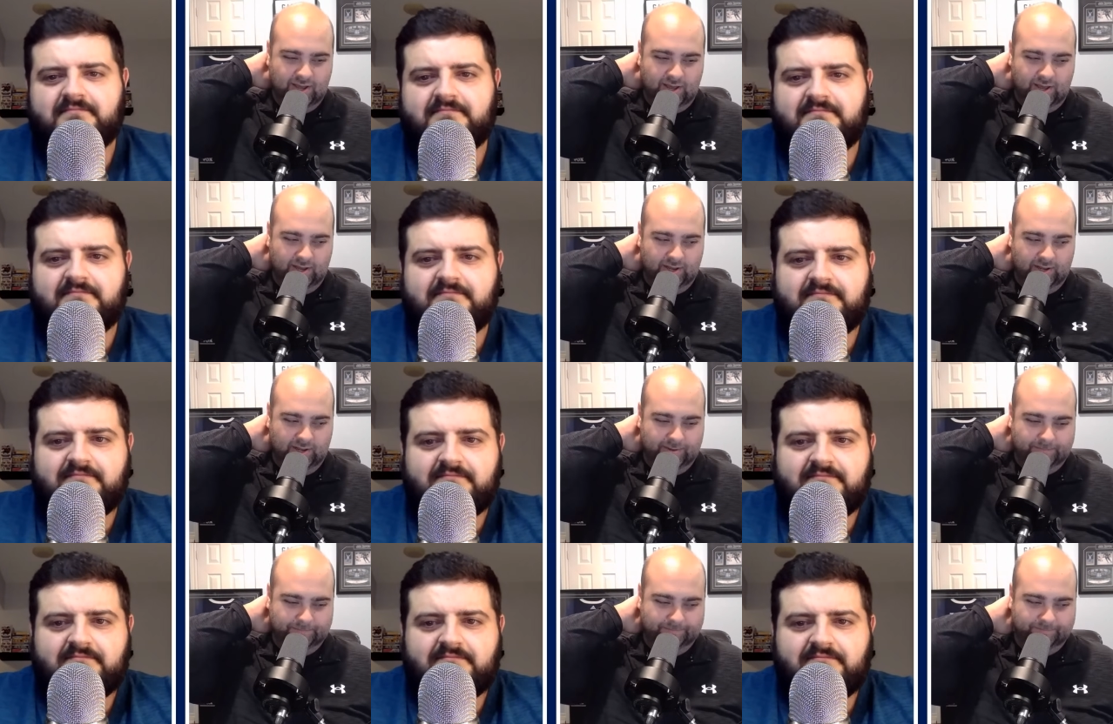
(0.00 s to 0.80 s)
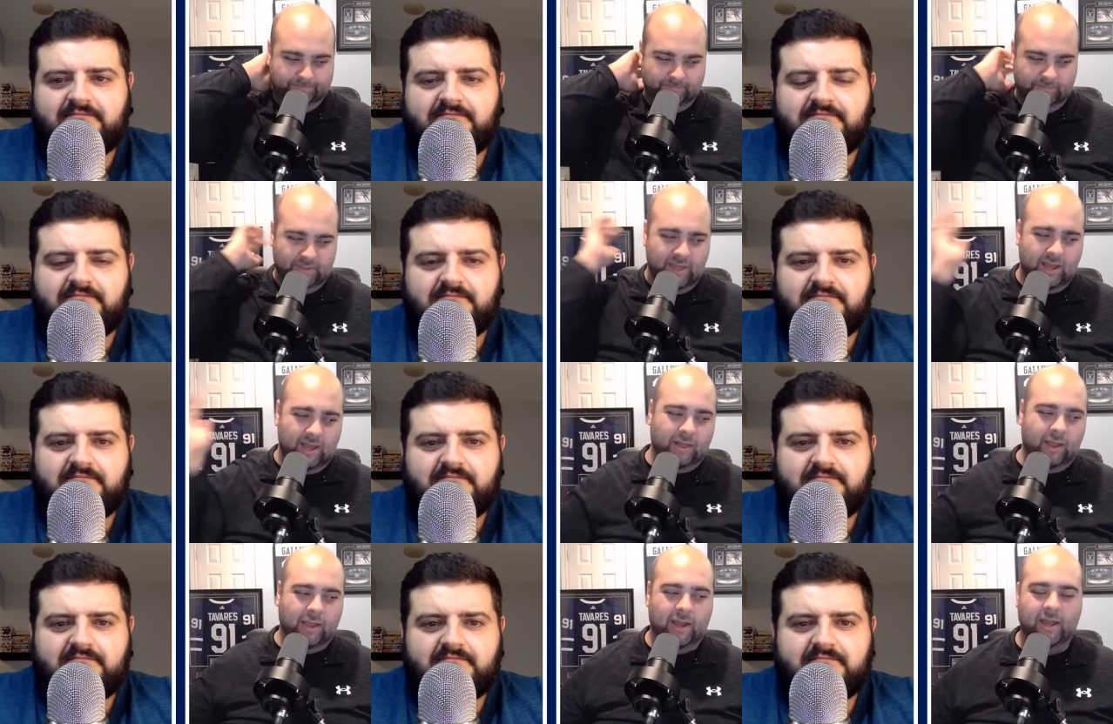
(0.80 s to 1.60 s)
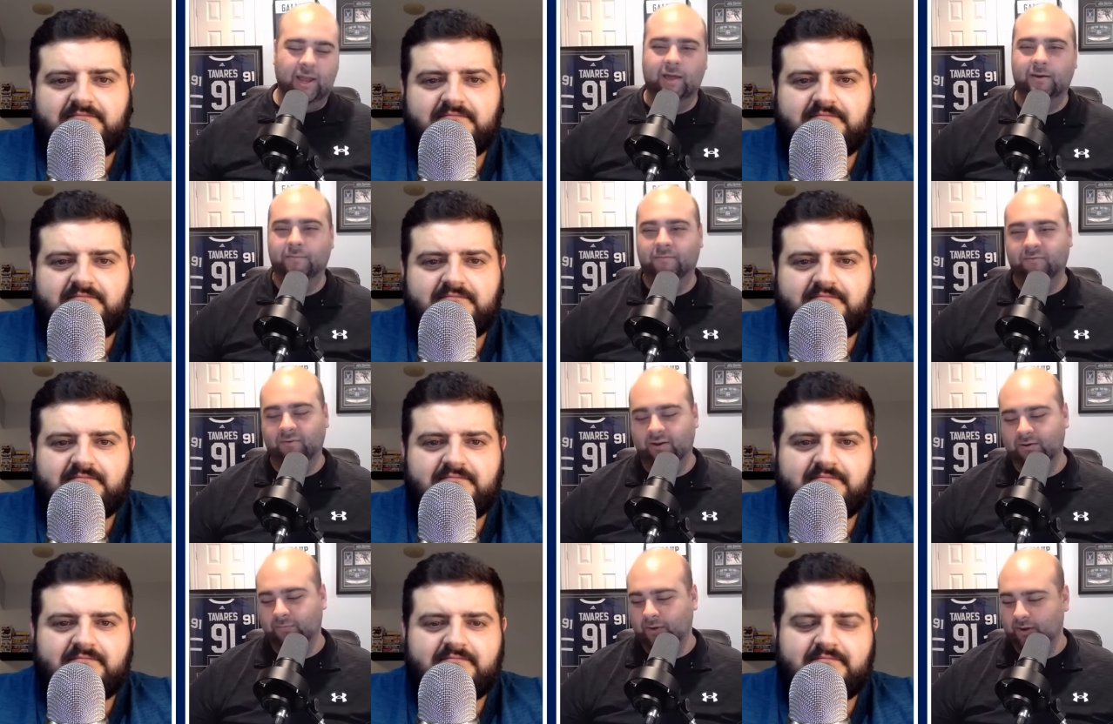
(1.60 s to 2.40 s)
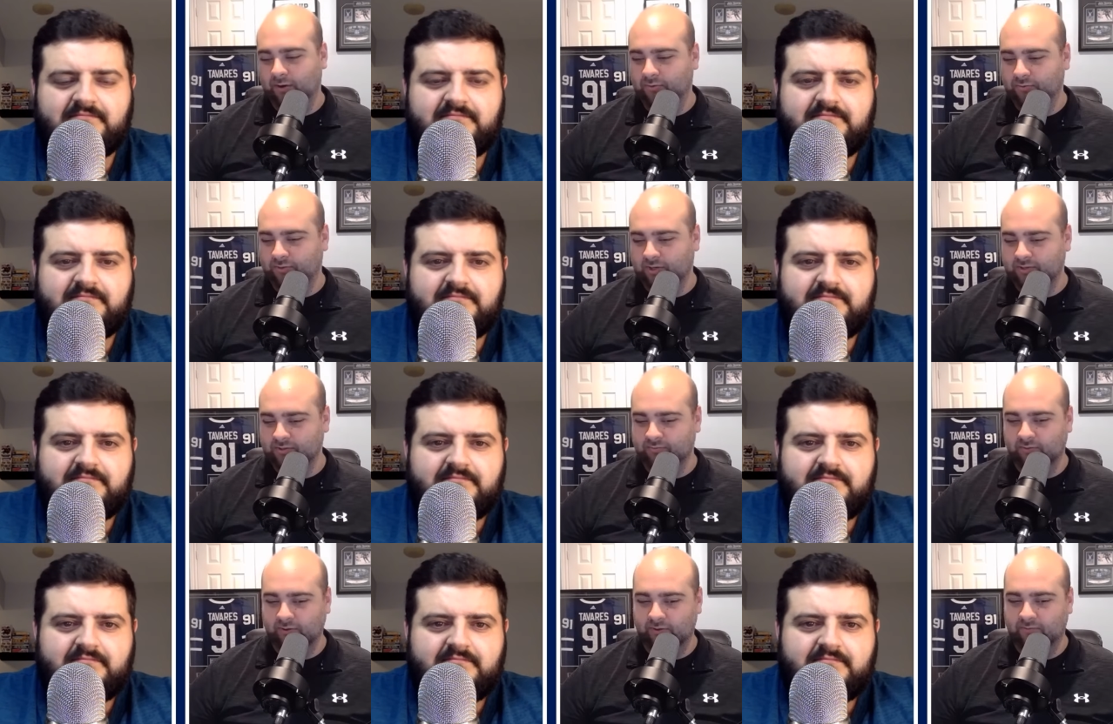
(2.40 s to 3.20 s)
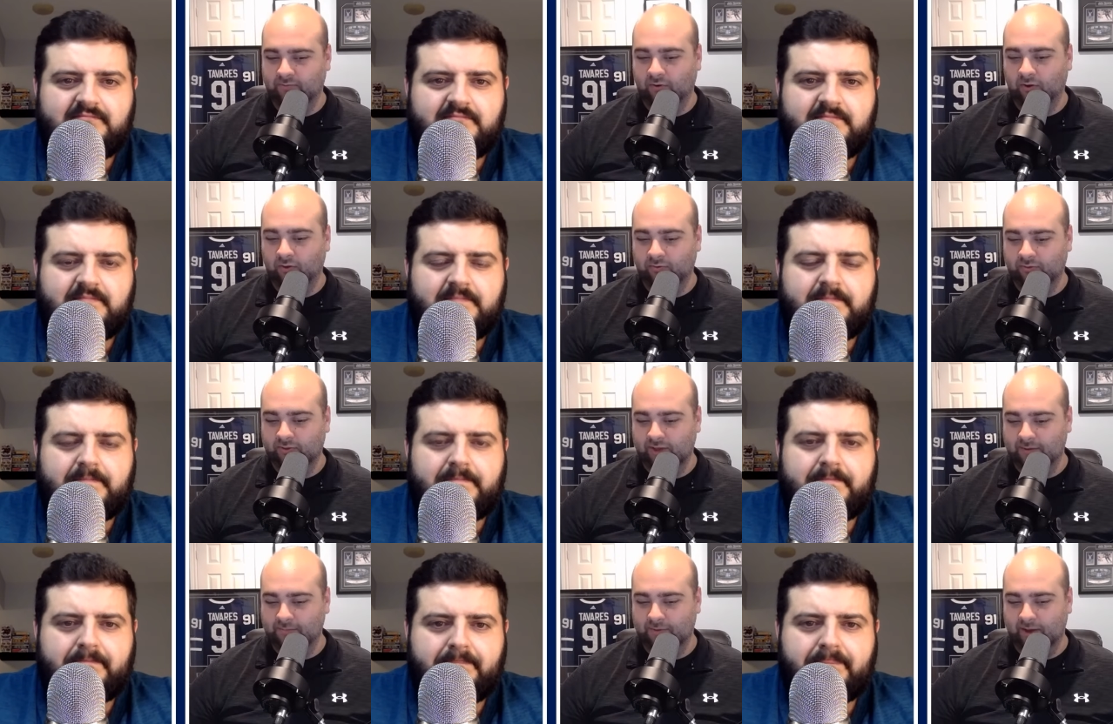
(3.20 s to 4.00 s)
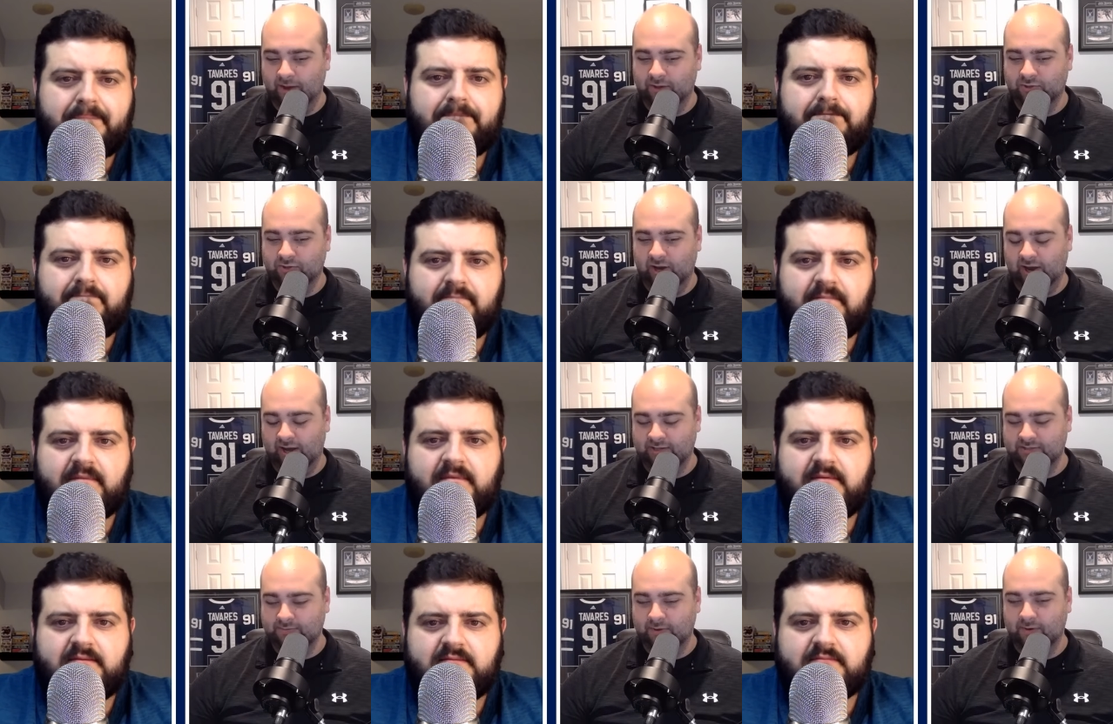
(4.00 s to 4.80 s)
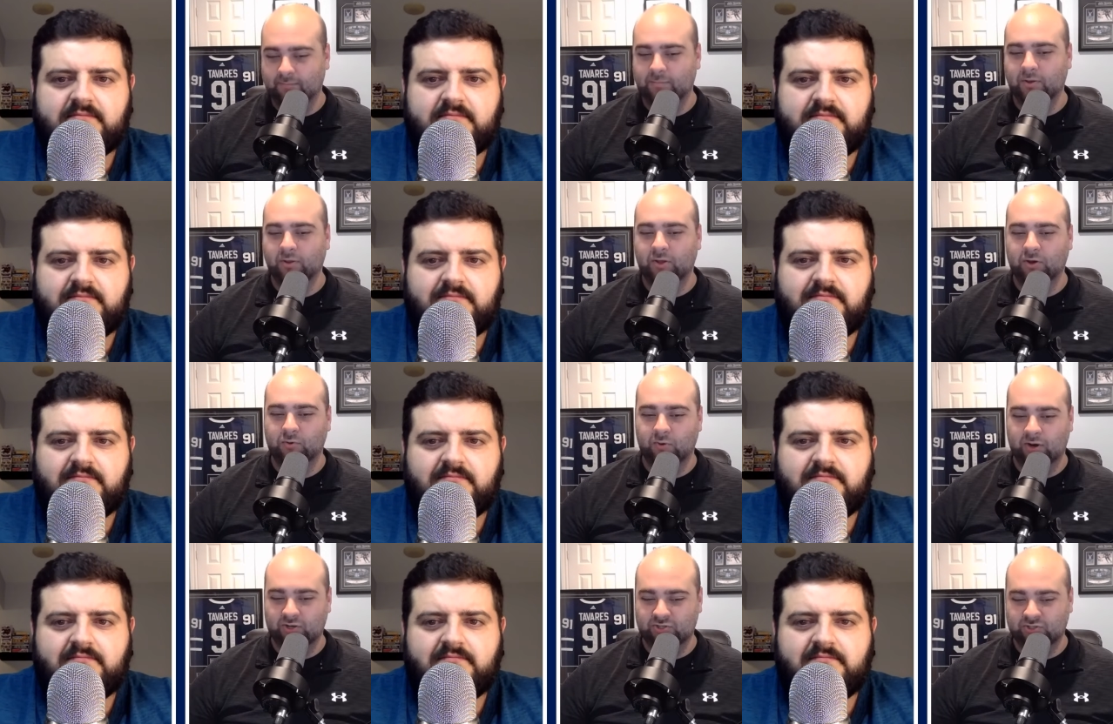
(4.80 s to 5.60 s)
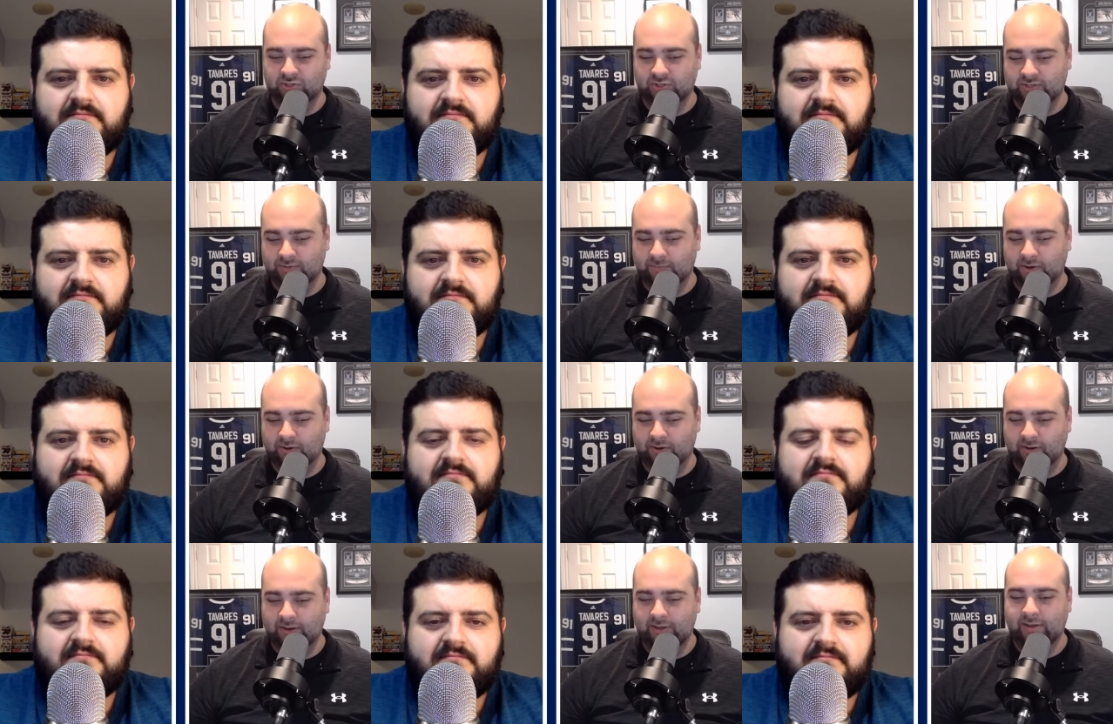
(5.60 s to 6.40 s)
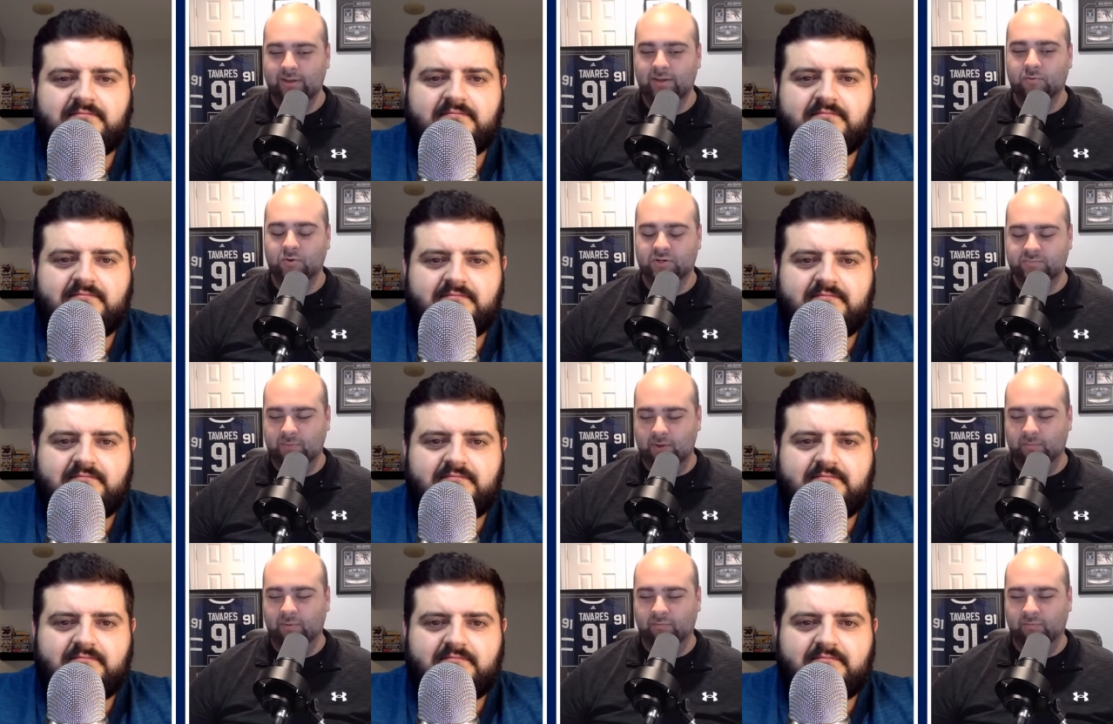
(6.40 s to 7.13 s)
Speaker 1: Um, yeah, like I had a friend of mine who doesn't really follow the NBA ask me a million questions about it, which made me